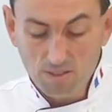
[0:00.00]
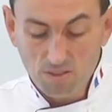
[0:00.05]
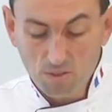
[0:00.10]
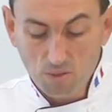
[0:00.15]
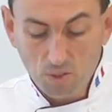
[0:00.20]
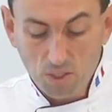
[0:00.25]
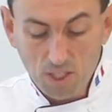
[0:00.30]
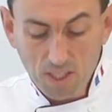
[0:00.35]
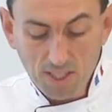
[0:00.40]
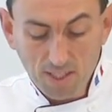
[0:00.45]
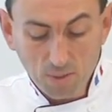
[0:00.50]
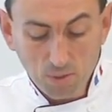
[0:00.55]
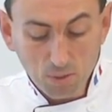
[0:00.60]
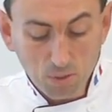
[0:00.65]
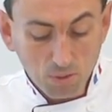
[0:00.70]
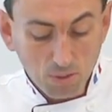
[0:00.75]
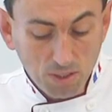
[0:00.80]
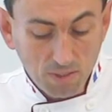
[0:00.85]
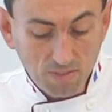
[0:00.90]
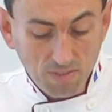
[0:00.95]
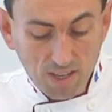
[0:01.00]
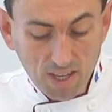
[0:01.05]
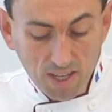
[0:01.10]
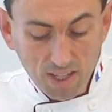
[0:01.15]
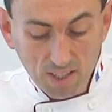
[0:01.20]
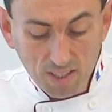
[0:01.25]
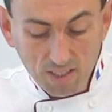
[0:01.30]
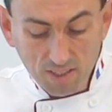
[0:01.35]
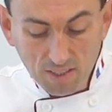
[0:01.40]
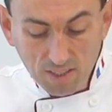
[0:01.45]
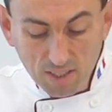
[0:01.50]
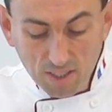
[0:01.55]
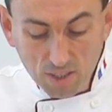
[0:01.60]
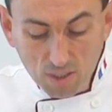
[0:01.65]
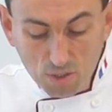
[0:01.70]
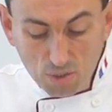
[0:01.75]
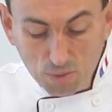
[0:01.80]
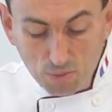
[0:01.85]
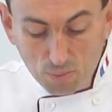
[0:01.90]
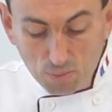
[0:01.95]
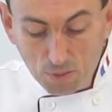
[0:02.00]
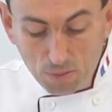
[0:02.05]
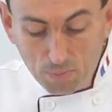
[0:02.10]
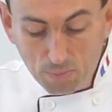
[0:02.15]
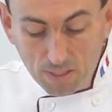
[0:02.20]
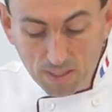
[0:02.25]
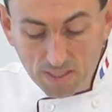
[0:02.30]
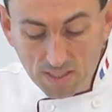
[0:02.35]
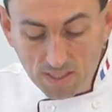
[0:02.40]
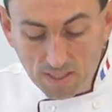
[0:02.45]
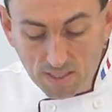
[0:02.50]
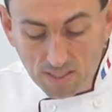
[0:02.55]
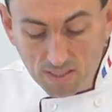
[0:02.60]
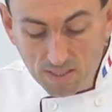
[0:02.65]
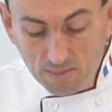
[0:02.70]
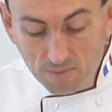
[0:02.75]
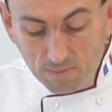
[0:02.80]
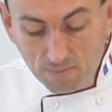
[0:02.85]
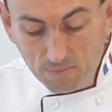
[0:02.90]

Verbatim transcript: So here I'm going to divide it into three pieces.